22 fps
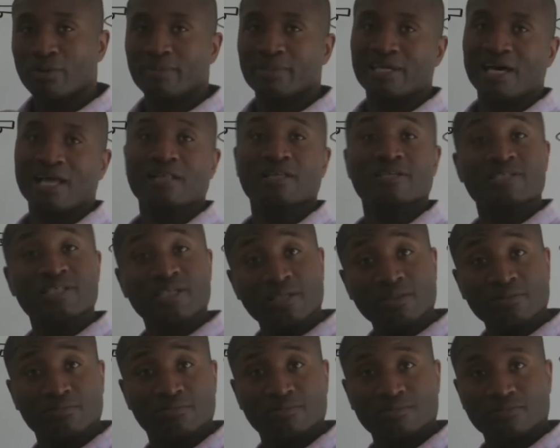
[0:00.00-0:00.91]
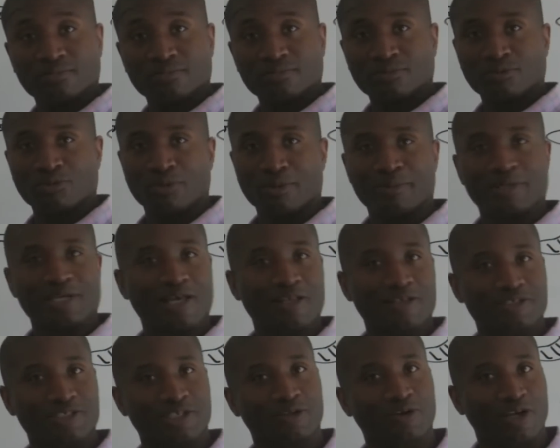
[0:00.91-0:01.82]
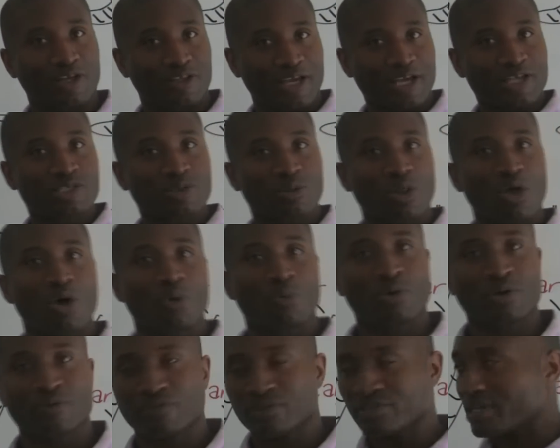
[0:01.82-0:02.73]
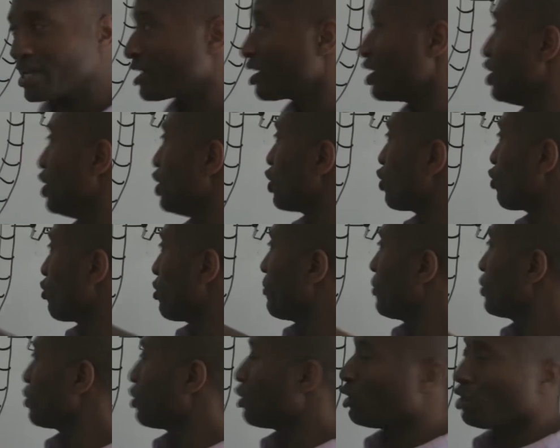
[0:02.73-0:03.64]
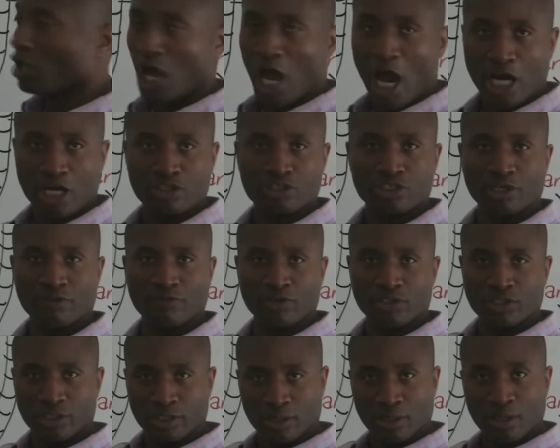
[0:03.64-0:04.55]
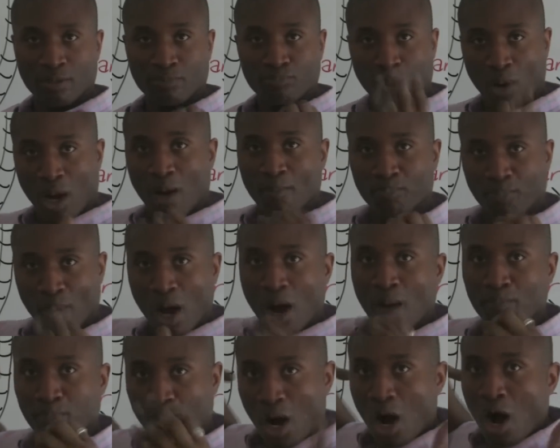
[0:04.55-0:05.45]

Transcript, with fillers: criminality. Criminality, look, a nice long word for saying criminal activity. Bum, bum,